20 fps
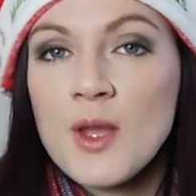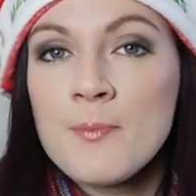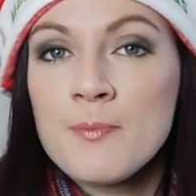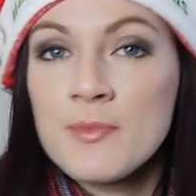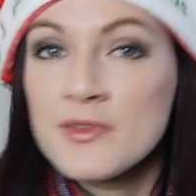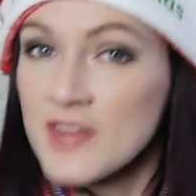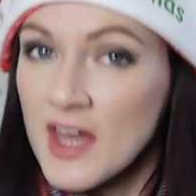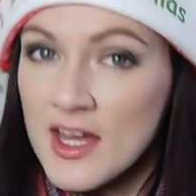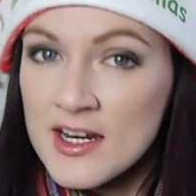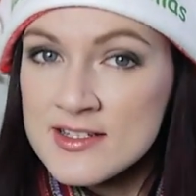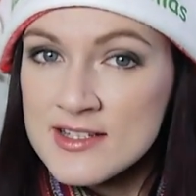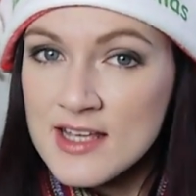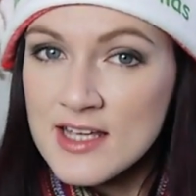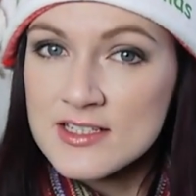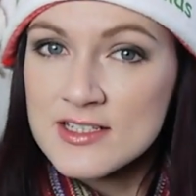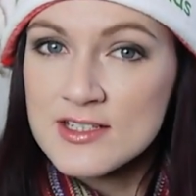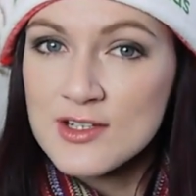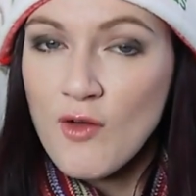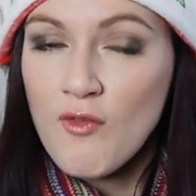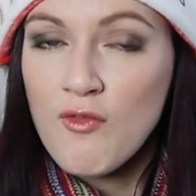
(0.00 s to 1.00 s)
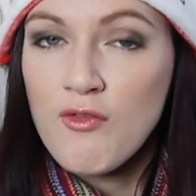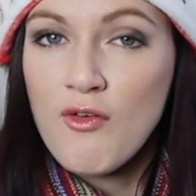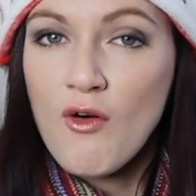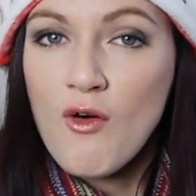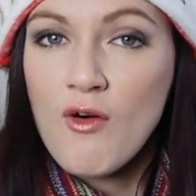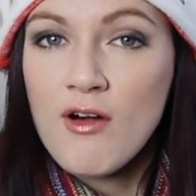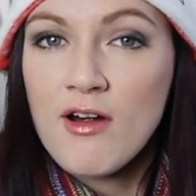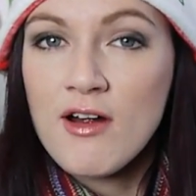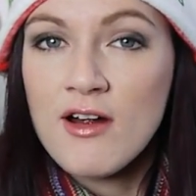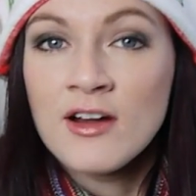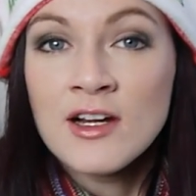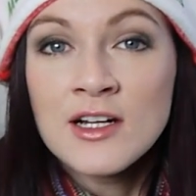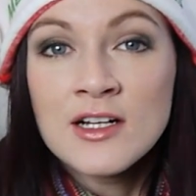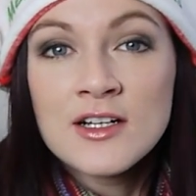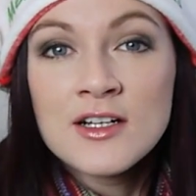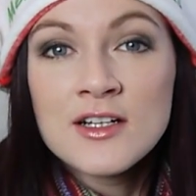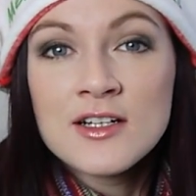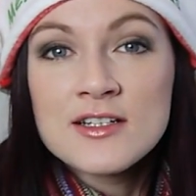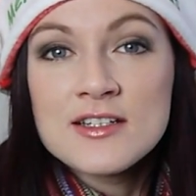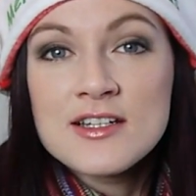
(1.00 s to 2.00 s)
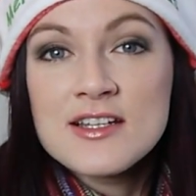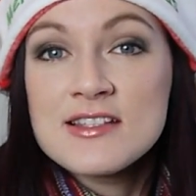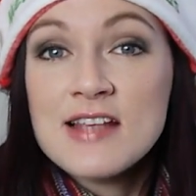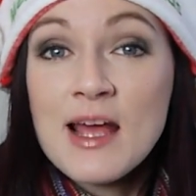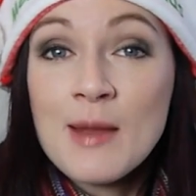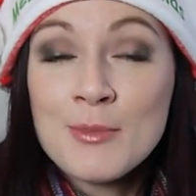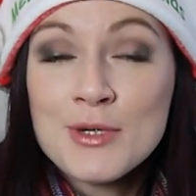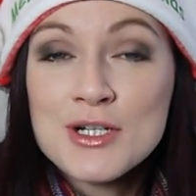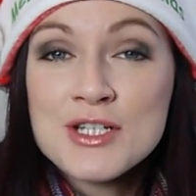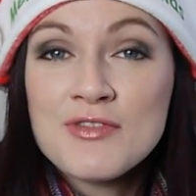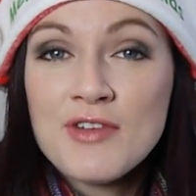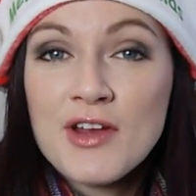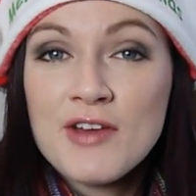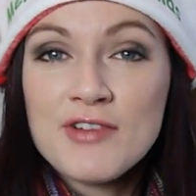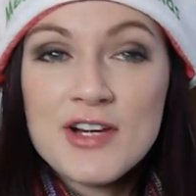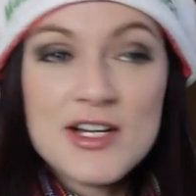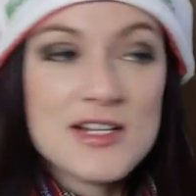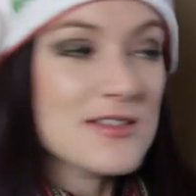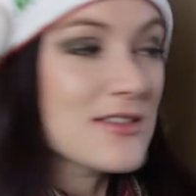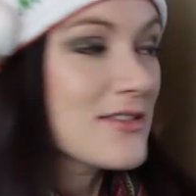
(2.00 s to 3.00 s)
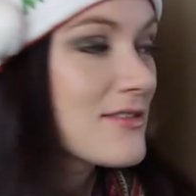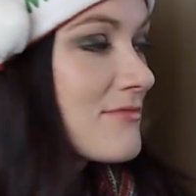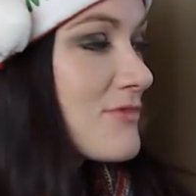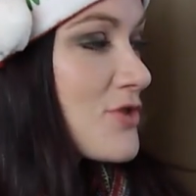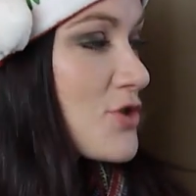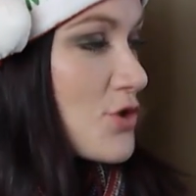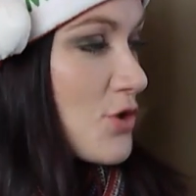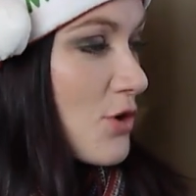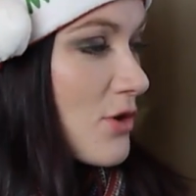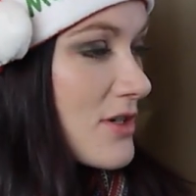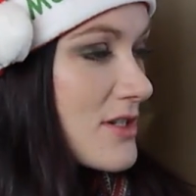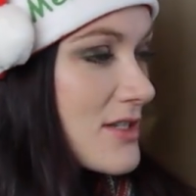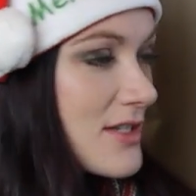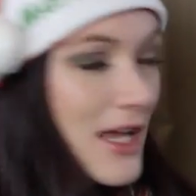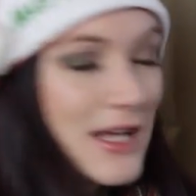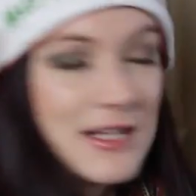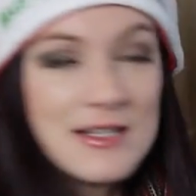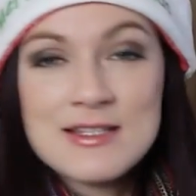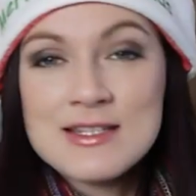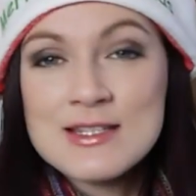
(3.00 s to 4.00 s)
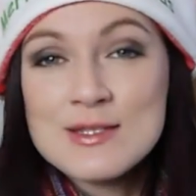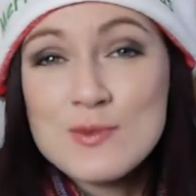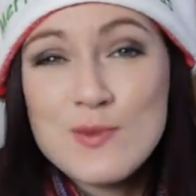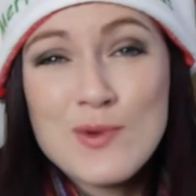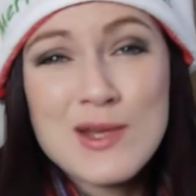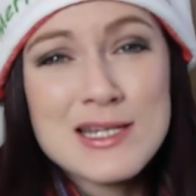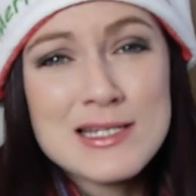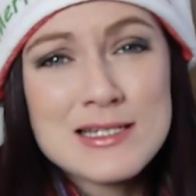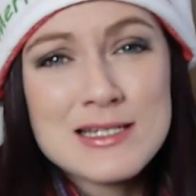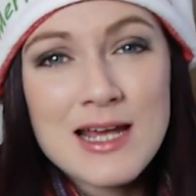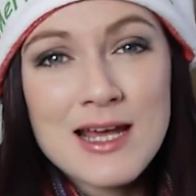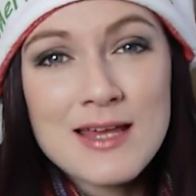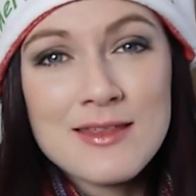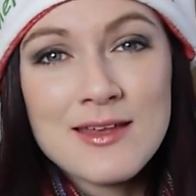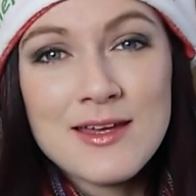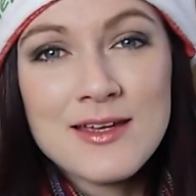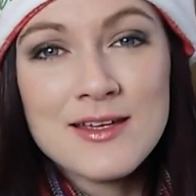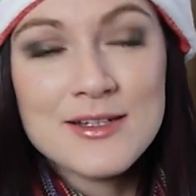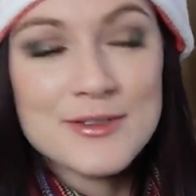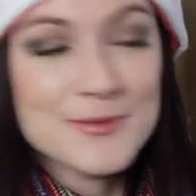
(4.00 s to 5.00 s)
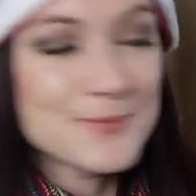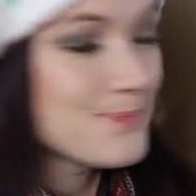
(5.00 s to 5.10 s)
But that is it for December's favourites. Short and sweet, I think.